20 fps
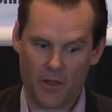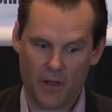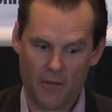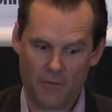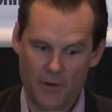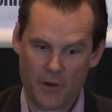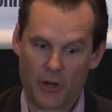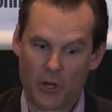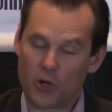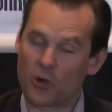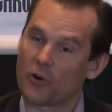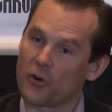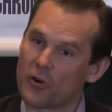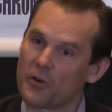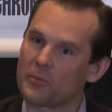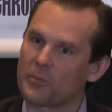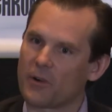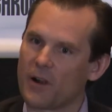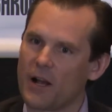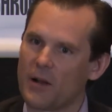very
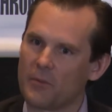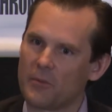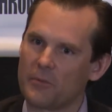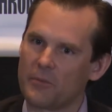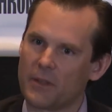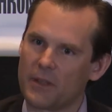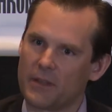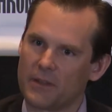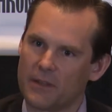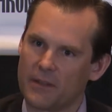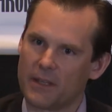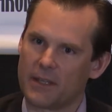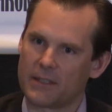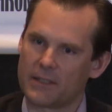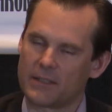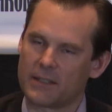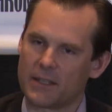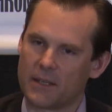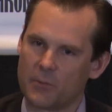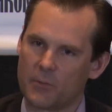current problem
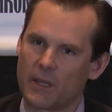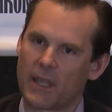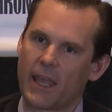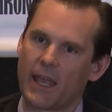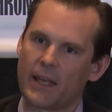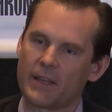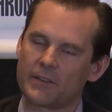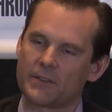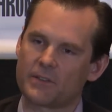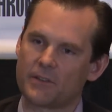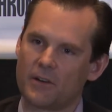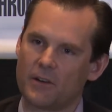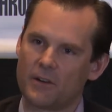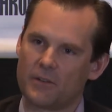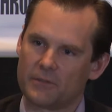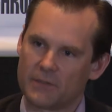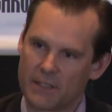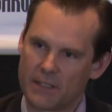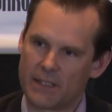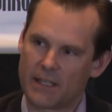that we can
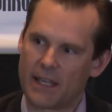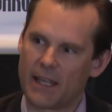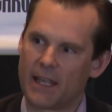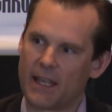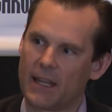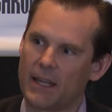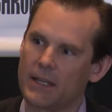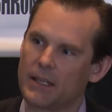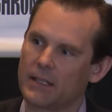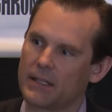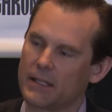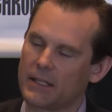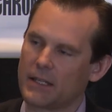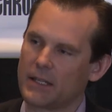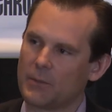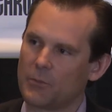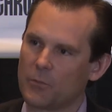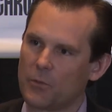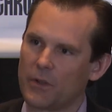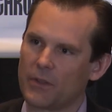solve today
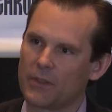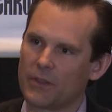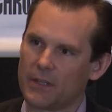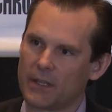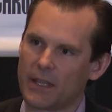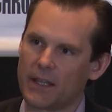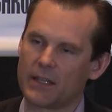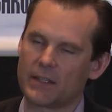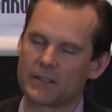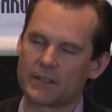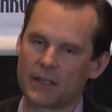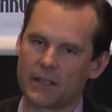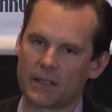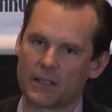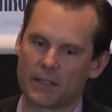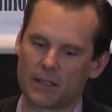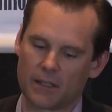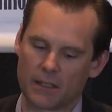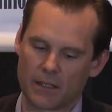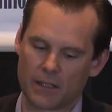with the data set
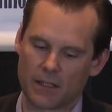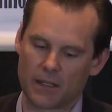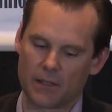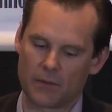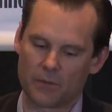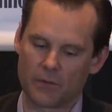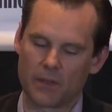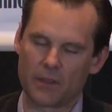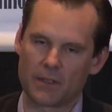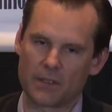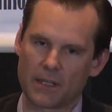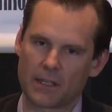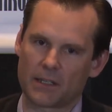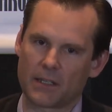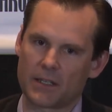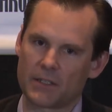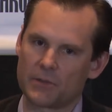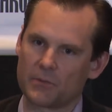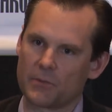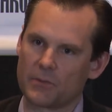and the
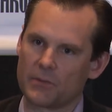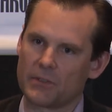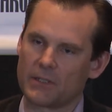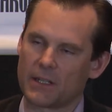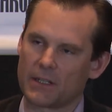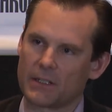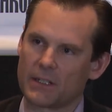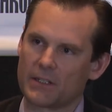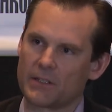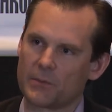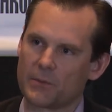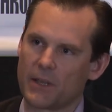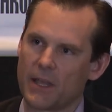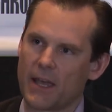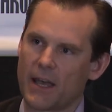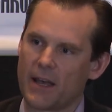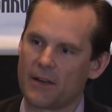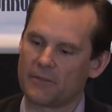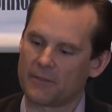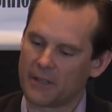techniques that we
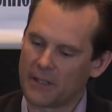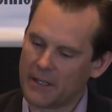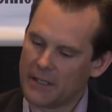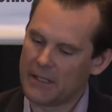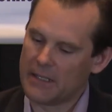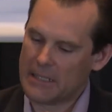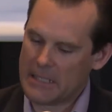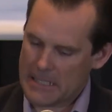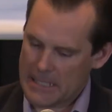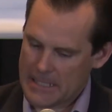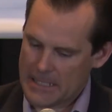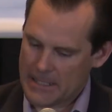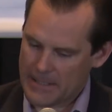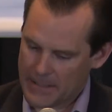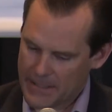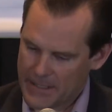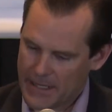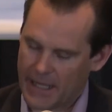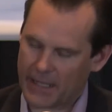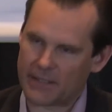have.
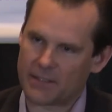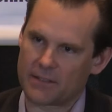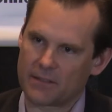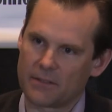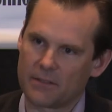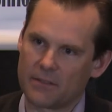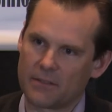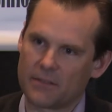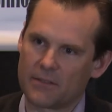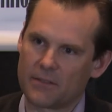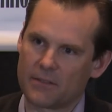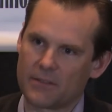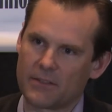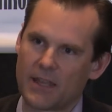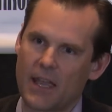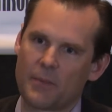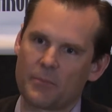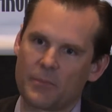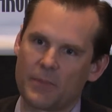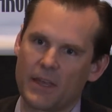The next
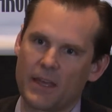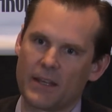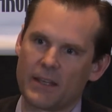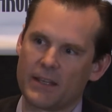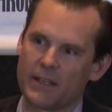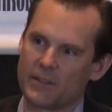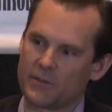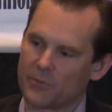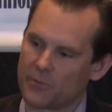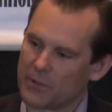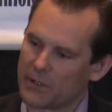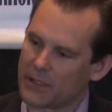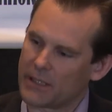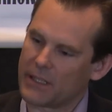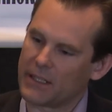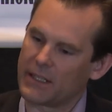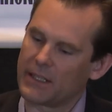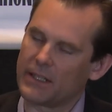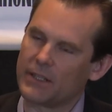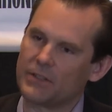step then is really
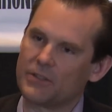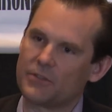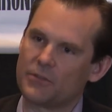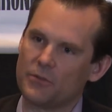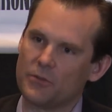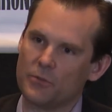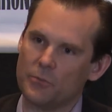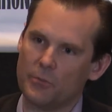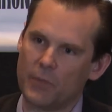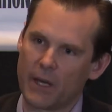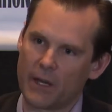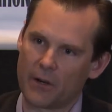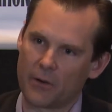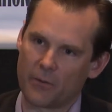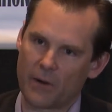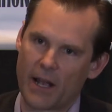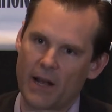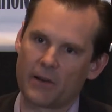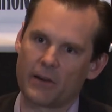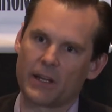getting into better
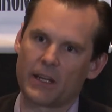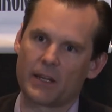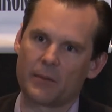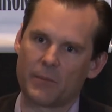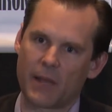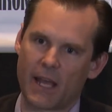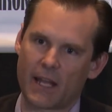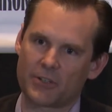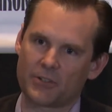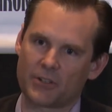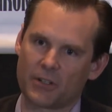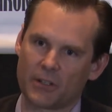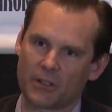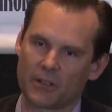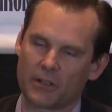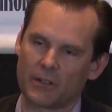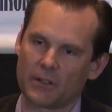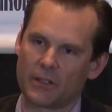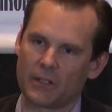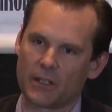routing and matching.
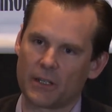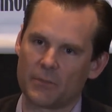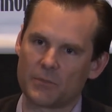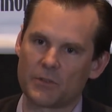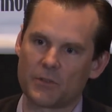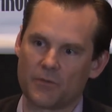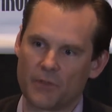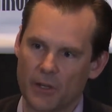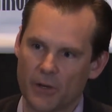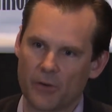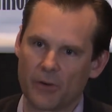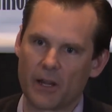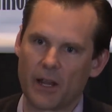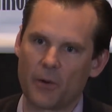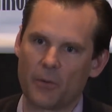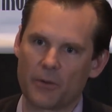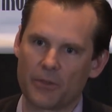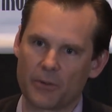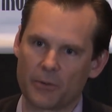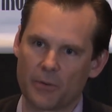So figuring
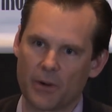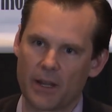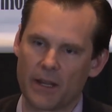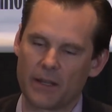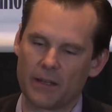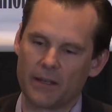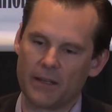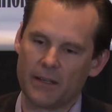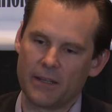out what the right,